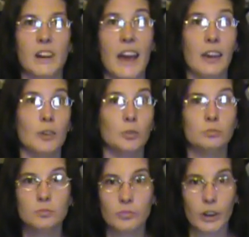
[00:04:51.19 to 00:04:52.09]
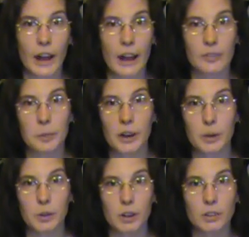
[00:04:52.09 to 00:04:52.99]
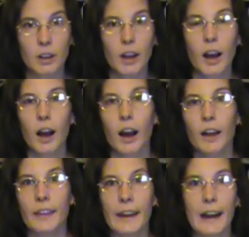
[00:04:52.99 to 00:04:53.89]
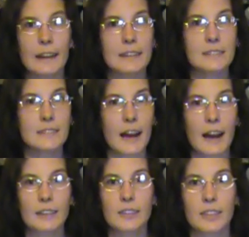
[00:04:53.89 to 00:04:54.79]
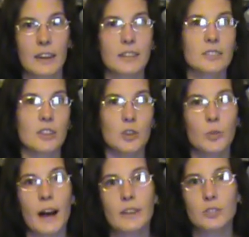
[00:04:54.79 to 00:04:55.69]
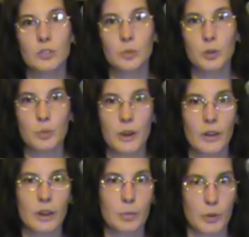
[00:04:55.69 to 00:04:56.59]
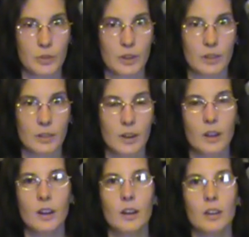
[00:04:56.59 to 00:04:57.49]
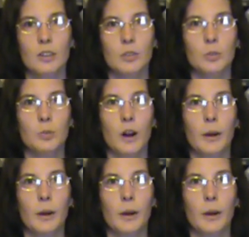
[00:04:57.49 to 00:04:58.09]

anal, for lack of a better word. They had exact things that you had to do when you buried a person. You